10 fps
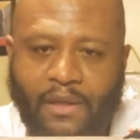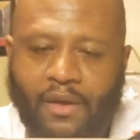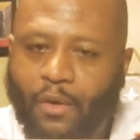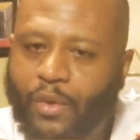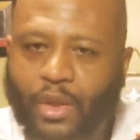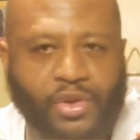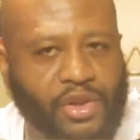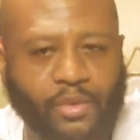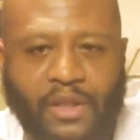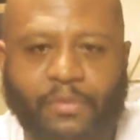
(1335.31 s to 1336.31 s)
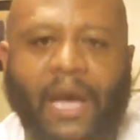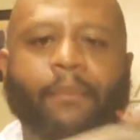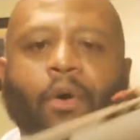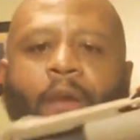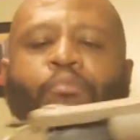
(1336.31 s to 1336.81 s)
You know, when you shoot this
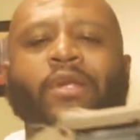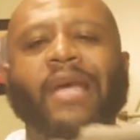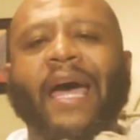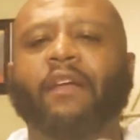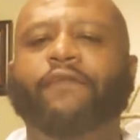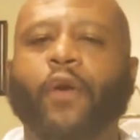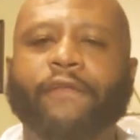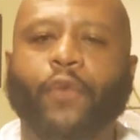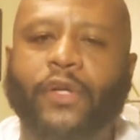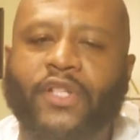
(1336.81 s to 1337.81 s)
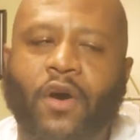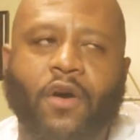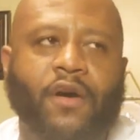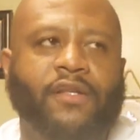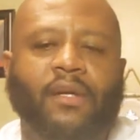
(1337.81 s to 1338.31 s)
bad boy, I had a 44
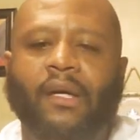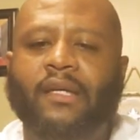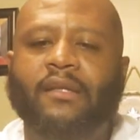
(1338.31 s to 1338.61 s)
Taurus uh,